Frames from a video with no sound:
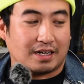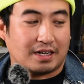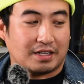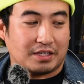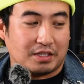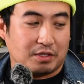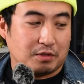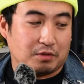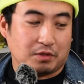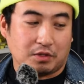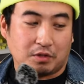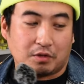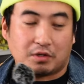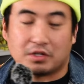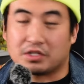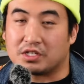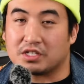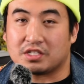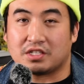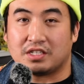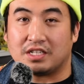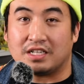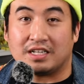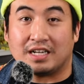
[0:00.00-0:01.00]
you could
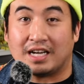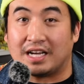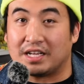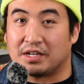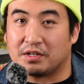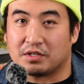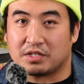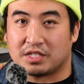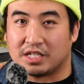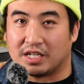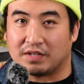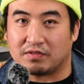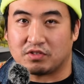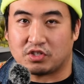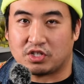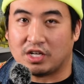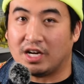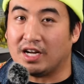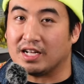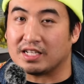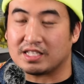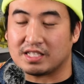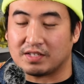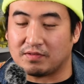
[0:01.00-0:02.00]
just deny yourself
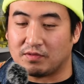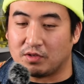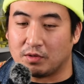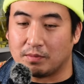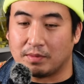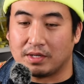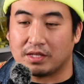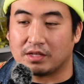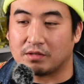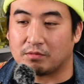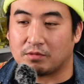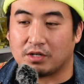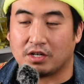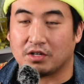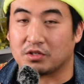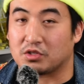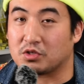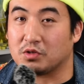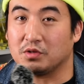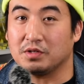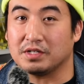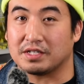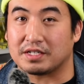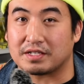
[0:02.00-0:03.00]
shots if you made the wrong
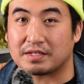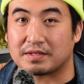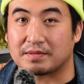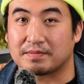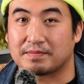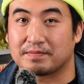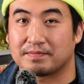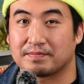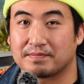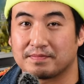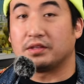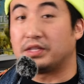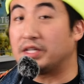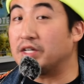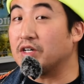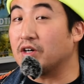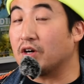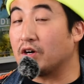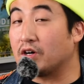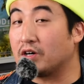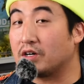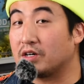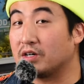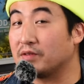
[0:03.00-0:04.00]
choice. There
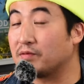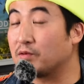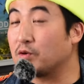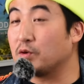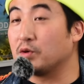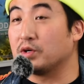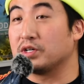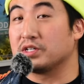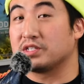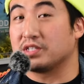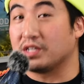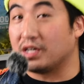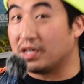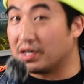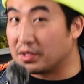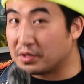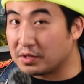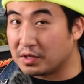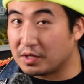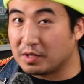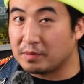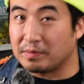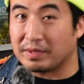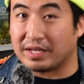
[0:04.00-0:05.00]
are, of course,
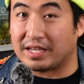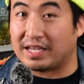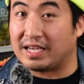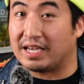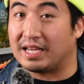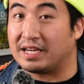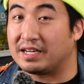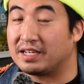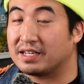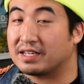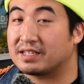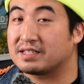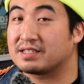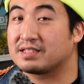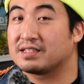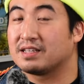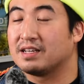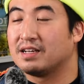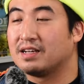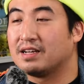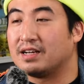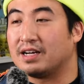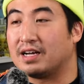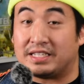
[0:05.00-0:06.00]
other mechanics,
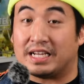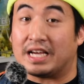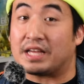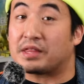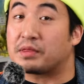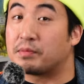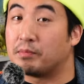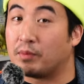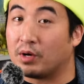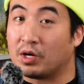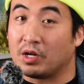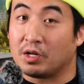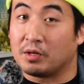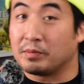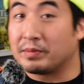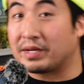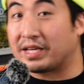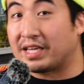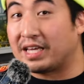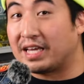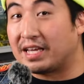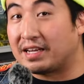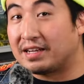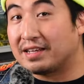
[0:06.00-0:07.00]
death ball
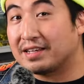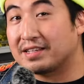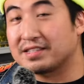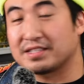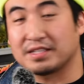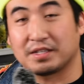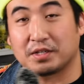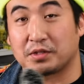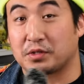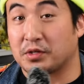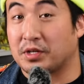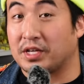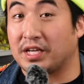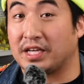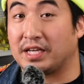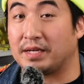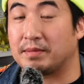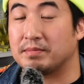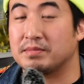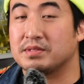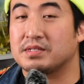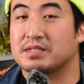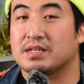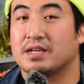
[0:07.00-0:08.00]
mechanics in other
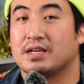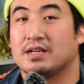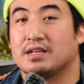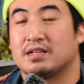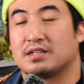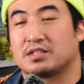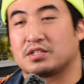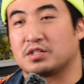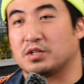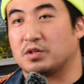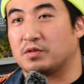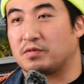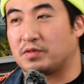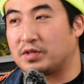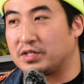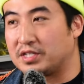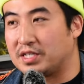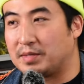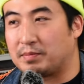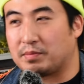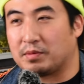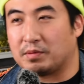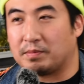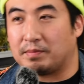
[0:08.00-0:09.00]
games. So, for
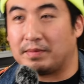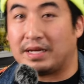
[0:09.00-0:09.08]
example,